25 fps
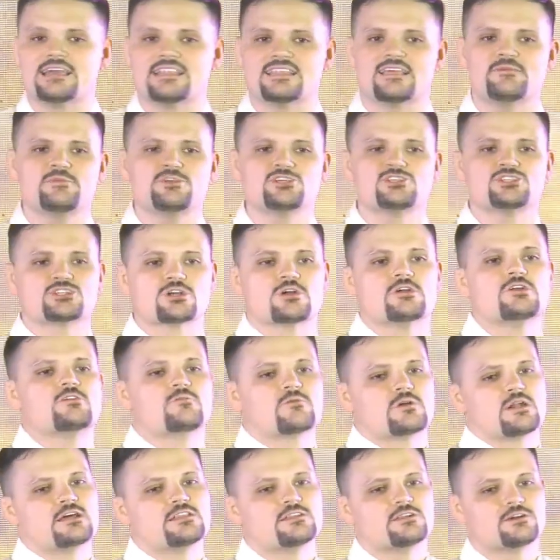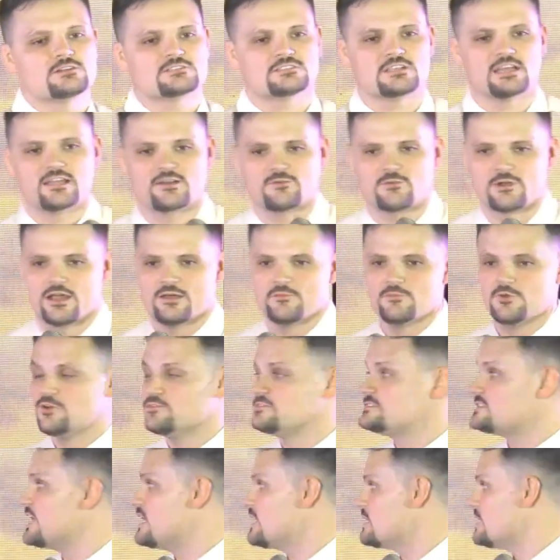Let me show you what I looked like when I moved
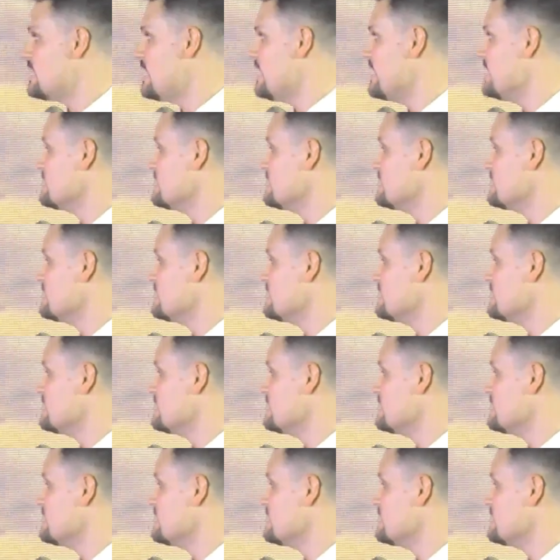to LA.